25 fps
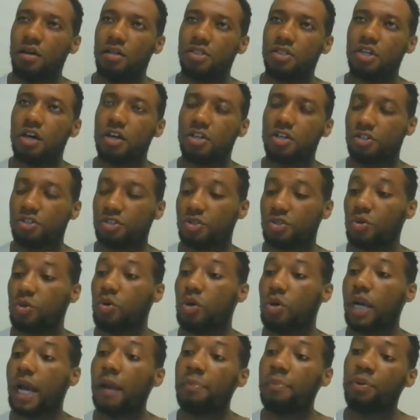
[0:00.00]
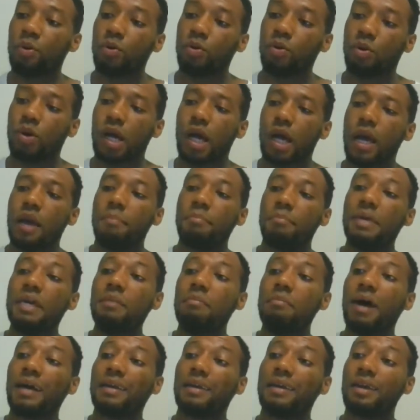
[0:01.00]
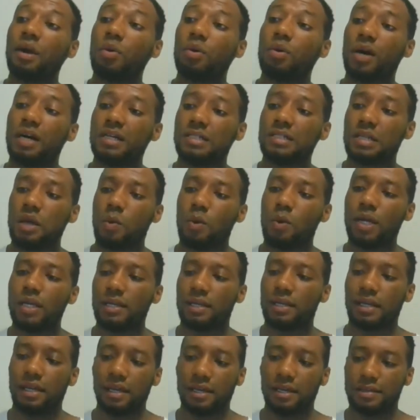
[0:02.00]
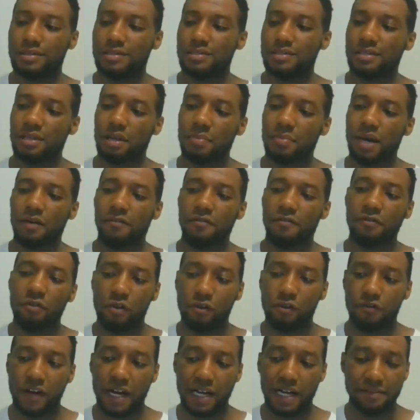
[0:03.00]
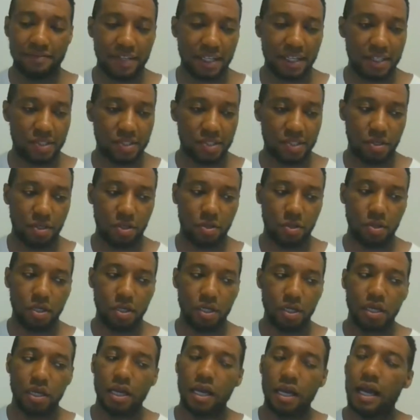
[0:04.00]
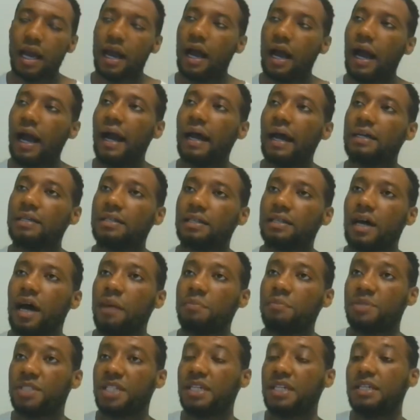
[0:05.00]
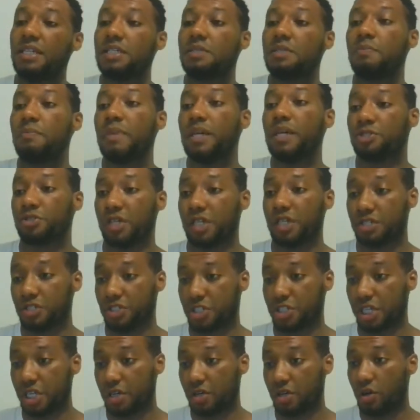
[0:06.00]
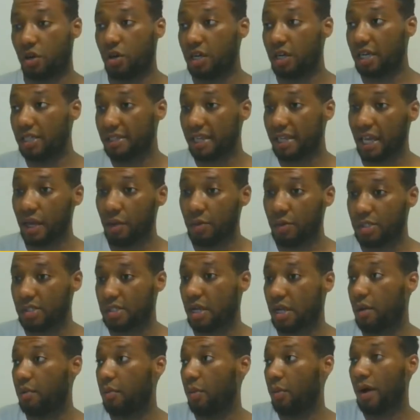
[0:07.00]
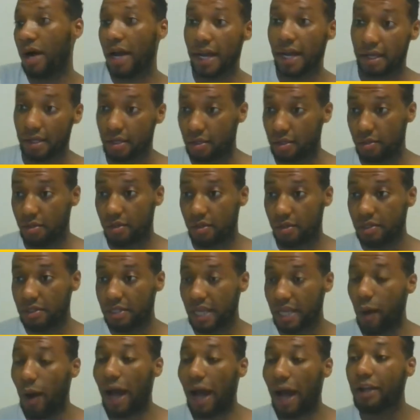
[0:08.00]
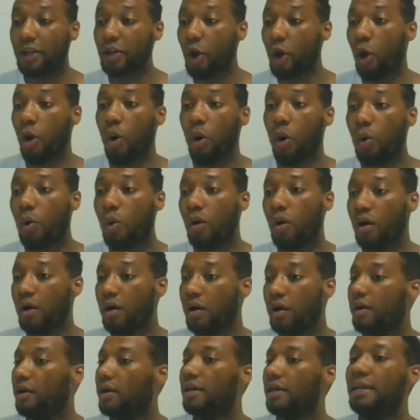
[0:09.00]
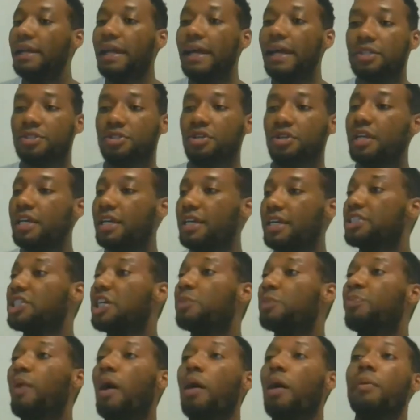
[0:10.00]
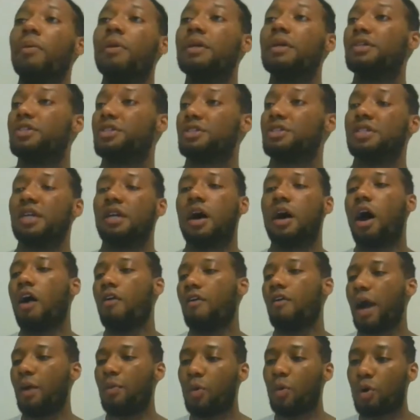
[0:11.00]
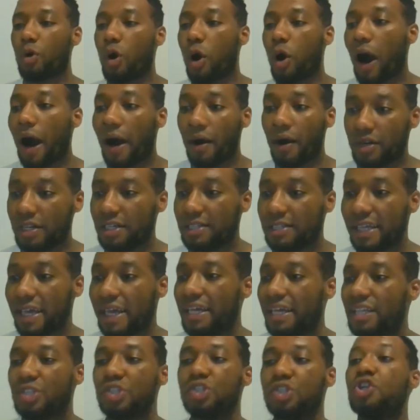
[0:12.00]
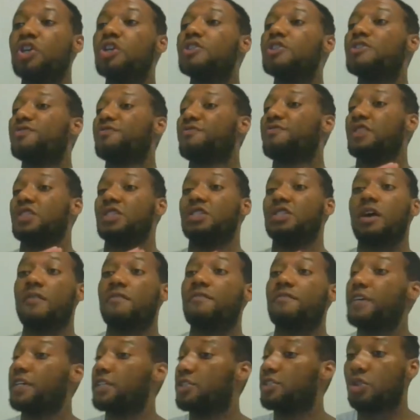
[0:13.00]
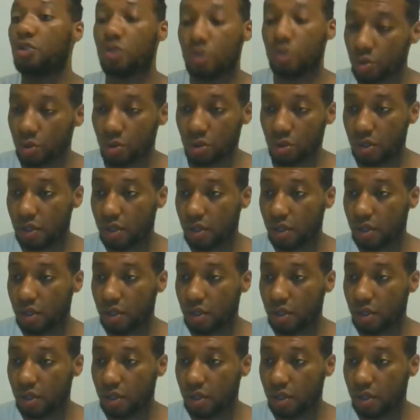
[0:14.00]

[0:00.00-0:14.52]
Turkish restaurant called Capital. Me and my girl cousin went there just about 4 or 5 years ago. And I'm seeing this mixed race chick on a date with some white you. Now I know, literally, she probably just said, all right, we'll go out on a date just for something to do.